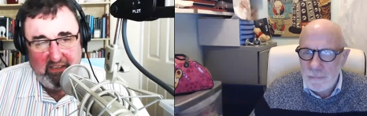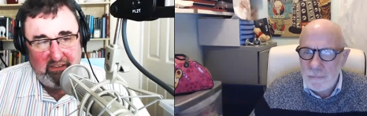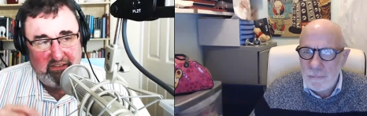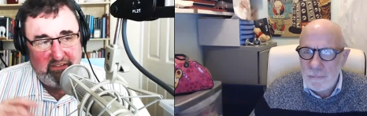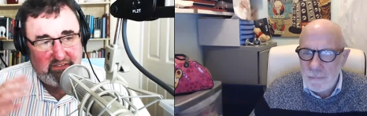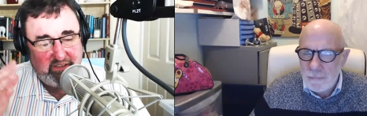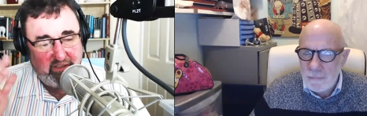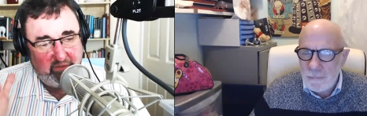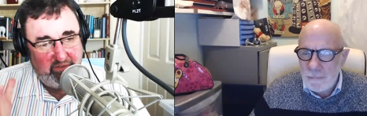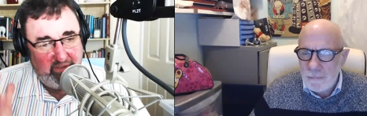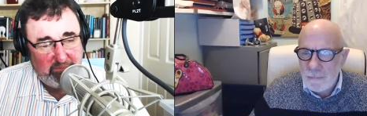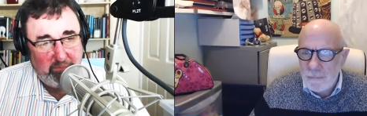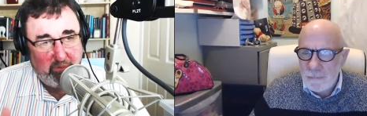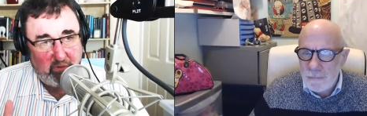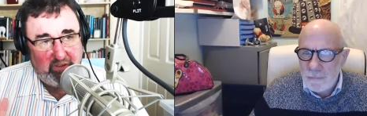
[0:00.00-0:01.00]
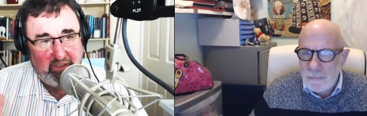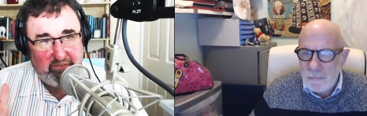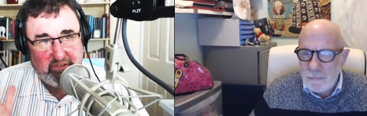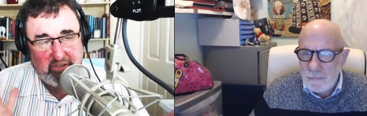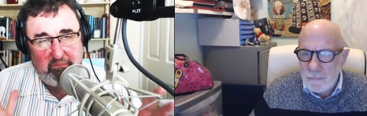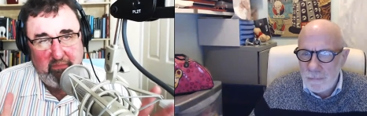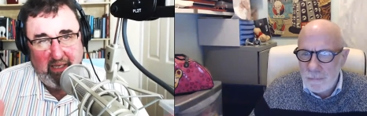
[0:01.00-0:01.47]
Speaker 1: So this book
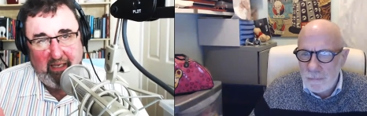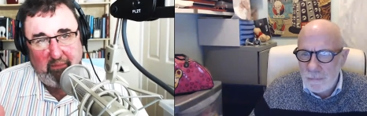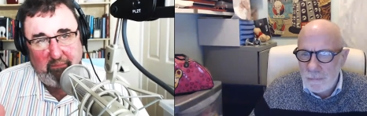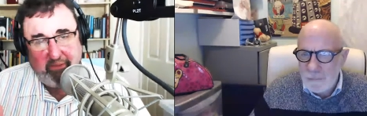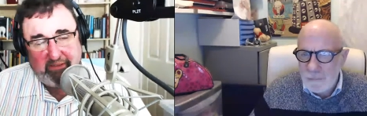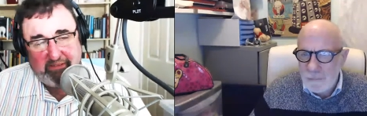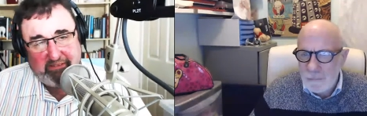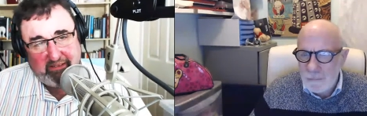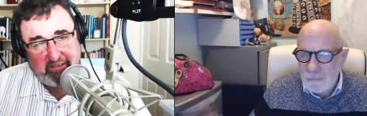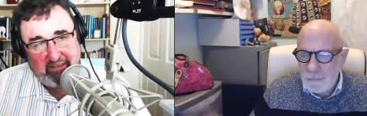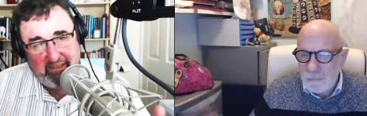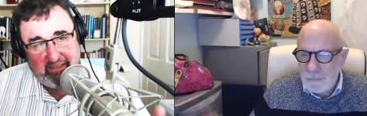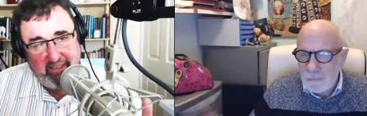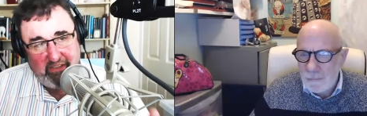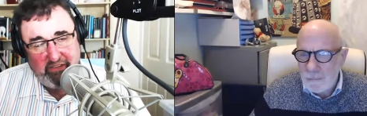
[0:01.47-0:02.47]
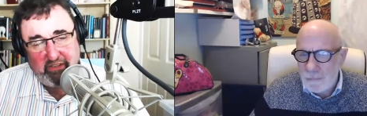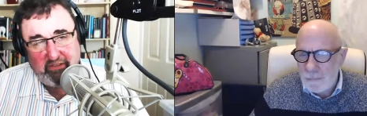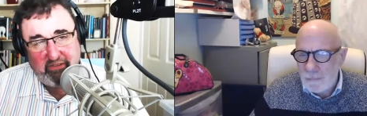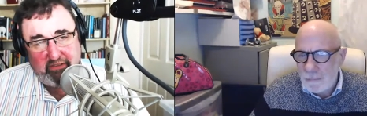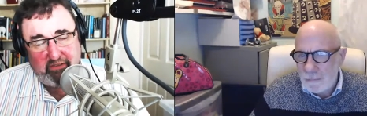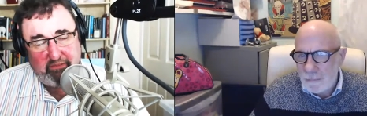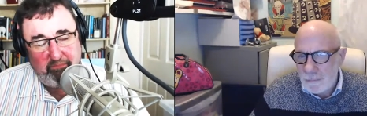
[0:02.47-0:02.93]
gives a map. It's a
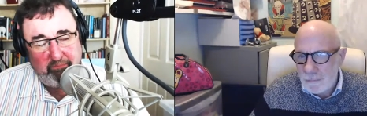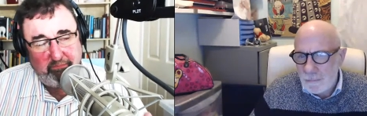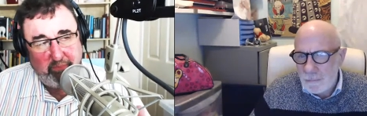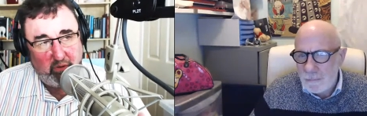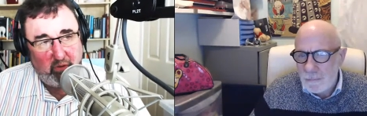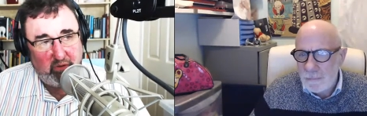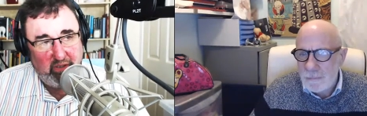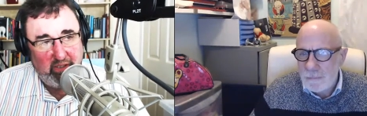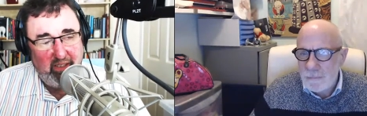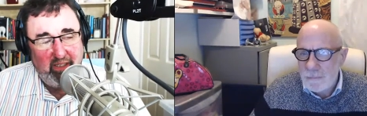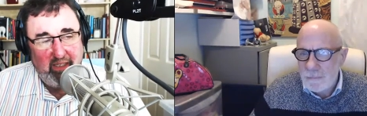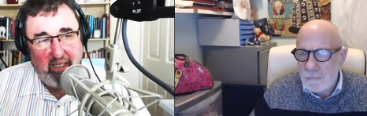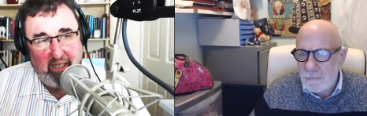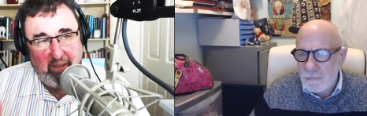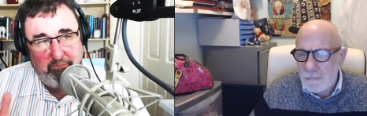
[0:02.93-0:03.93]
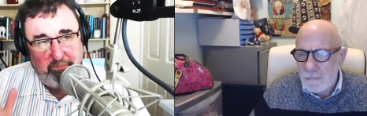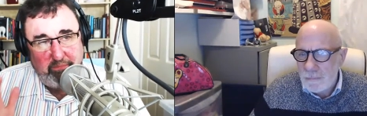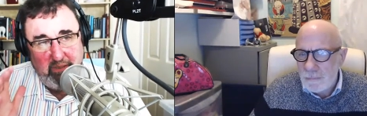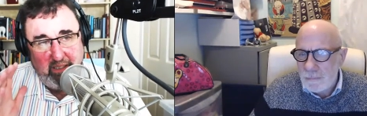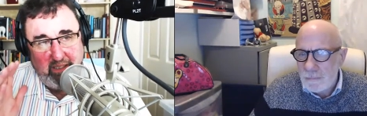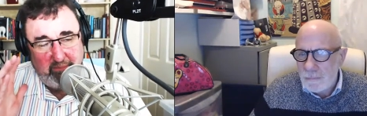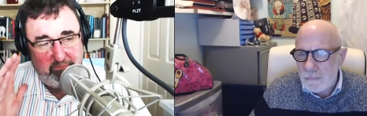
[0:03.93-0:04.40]
clinician's book.
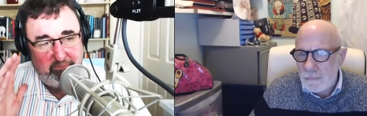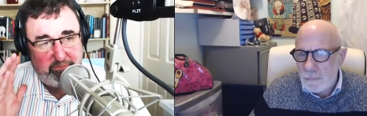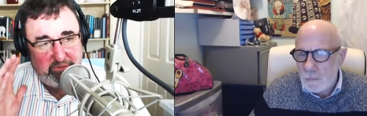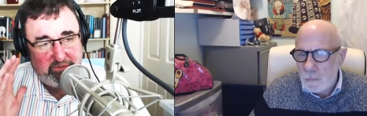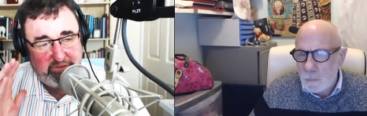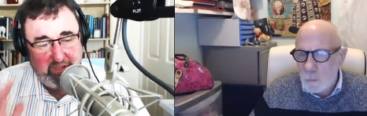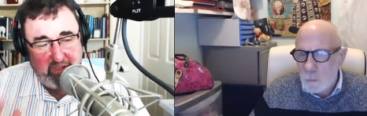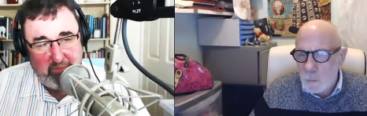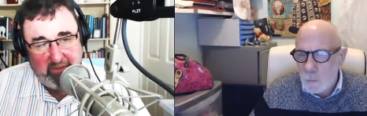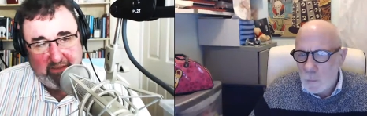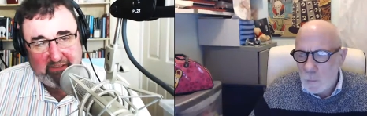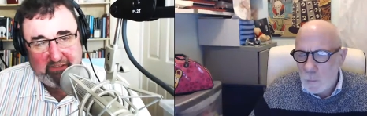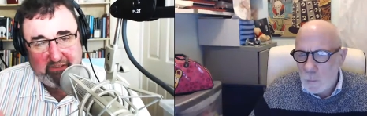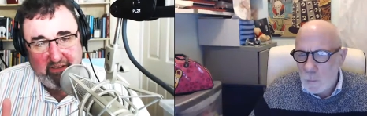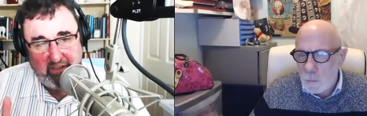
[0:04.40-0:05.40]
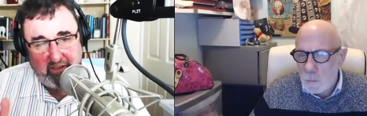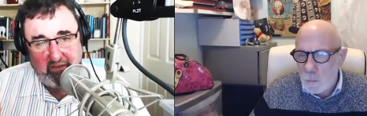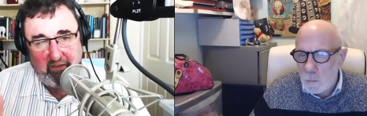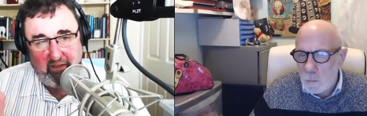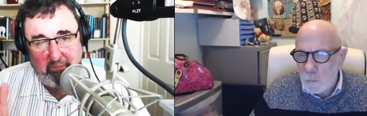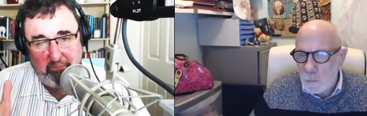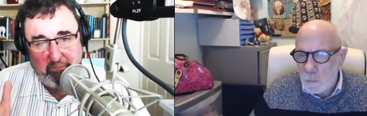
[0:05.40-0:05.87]
I'm presuming it's
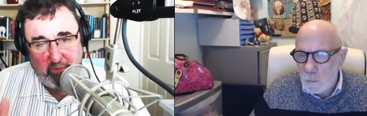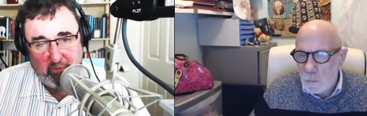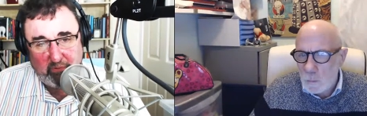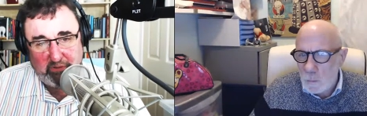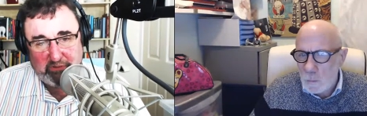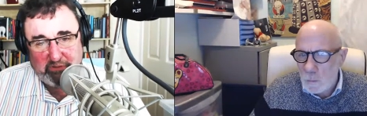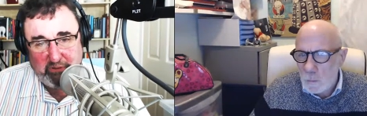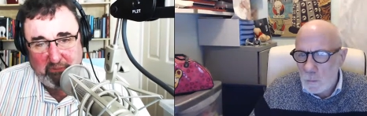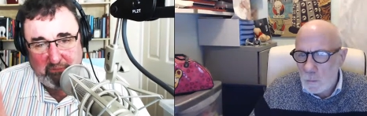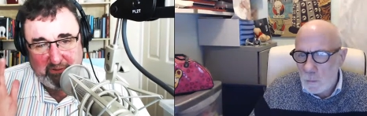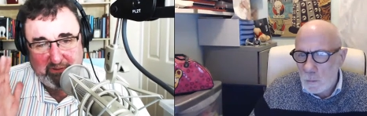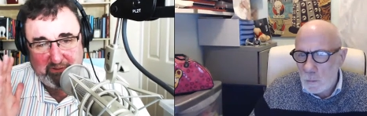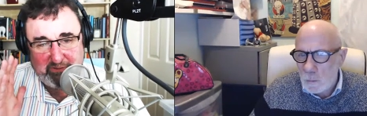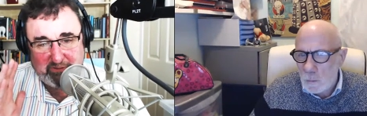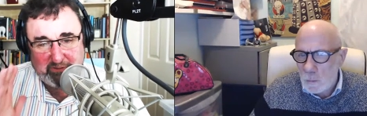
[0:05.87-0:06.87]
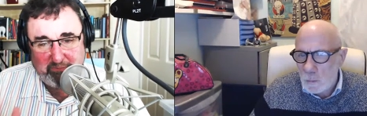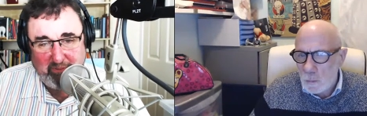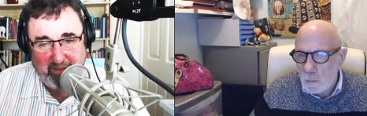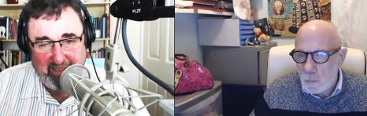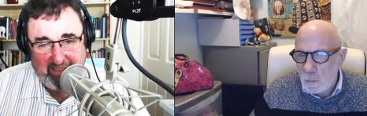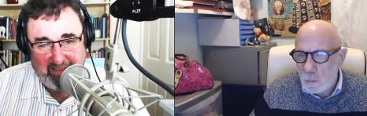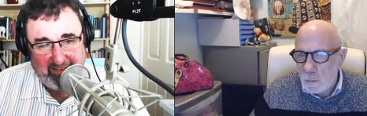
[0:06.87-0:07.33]
not a book that someone could just
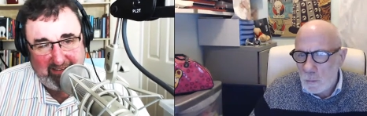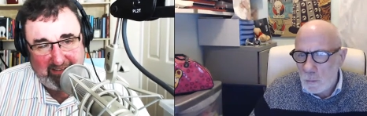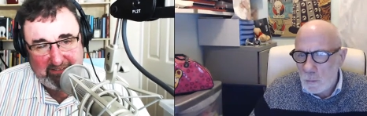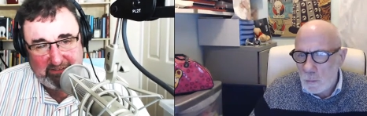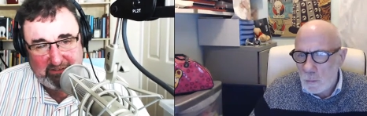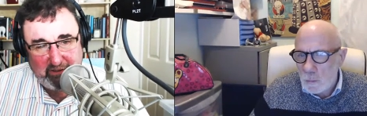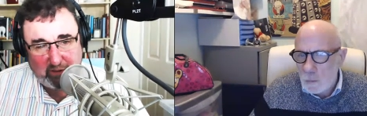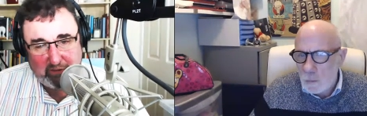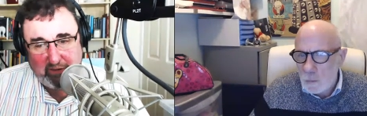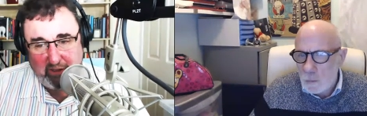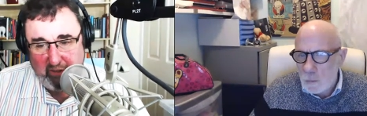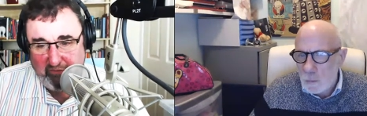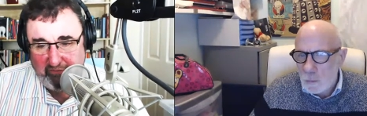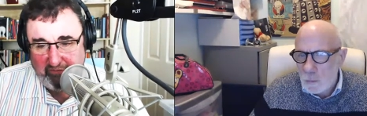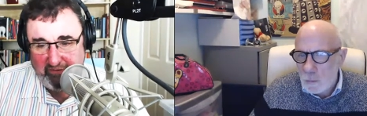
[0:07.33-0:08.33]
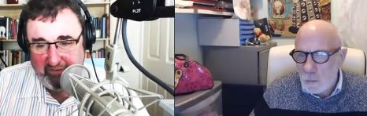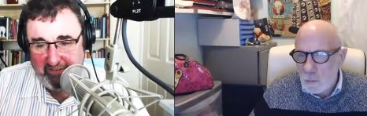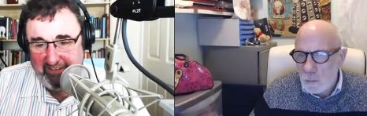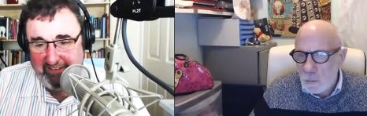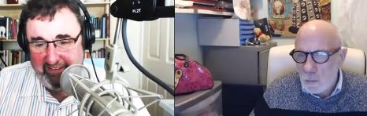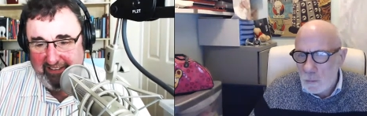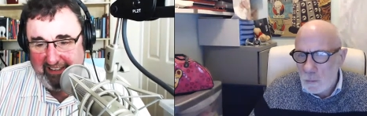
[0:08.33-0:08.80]
buy and then toddle off
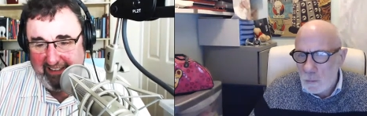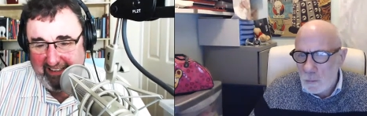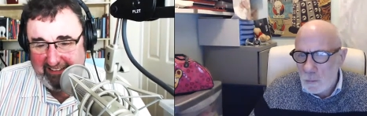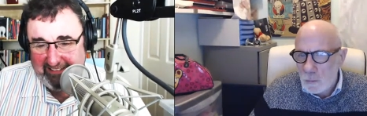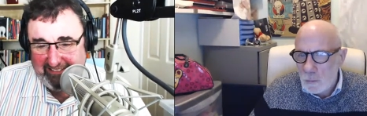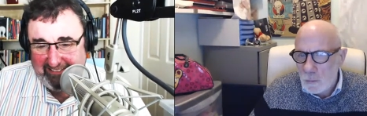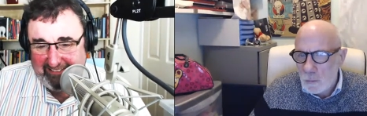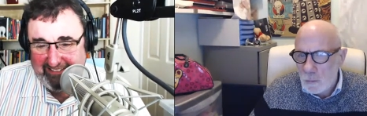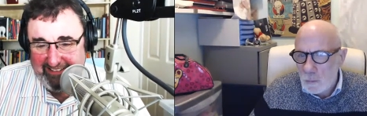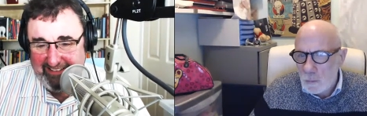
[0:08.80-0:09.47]
and